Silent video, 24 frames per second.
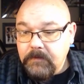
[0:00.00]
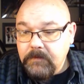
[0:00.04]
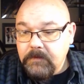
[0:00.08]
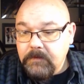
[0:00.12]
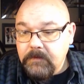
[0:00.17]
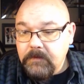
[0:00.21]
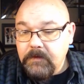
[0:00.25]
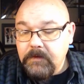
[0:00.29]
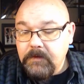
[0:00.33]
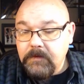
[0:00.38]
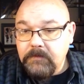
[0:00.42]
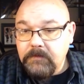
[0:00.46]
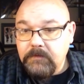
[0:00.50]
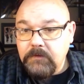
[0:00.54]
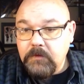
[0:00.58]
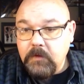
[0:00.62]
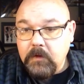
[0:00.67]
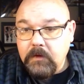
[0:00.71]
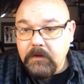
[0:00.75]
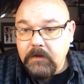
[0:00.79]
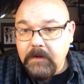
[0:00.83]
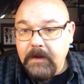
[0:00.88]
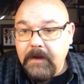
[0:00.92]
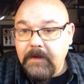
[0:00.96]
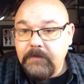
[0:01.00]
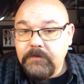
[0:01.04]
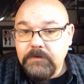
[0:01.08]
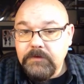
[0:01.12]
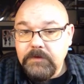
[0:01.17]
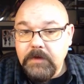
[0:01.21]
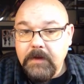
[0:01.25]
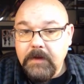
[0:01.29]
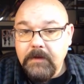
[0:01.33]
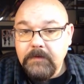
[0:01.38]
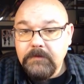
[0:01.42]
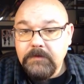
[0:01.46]
is your last
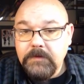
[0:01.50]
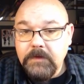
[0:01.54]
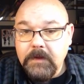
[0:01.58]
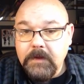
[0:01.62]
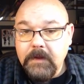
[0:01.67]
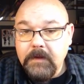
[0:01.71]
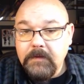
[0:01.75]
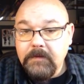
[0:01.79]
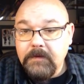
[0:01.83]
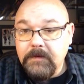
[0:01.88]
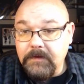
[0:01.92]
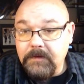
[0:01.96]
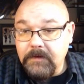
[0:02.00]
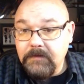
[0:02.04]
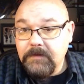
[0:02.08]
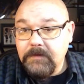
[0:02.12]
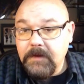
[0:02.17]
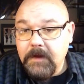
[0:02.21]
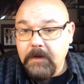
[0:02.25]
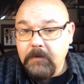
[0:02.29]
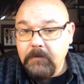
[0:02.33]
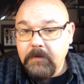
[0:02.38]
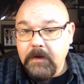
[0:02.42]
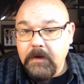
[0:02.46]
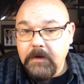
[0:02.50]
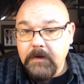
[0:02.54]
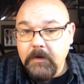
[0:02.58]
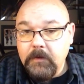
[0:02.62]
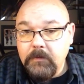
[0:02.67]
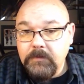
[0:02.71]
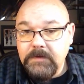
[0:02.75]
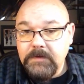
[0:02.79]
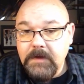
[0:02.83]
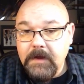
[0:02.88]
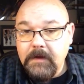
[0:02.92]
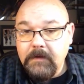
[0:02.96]
chance to get the discount on
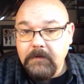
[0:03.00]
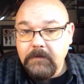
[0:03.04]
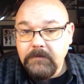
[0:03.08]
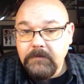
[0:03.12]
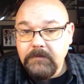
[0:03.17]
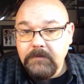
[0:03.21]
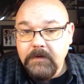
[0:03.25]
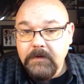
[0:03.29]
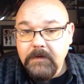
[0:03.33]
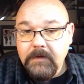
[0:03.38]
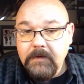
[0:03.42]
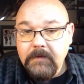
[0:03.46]
hotels.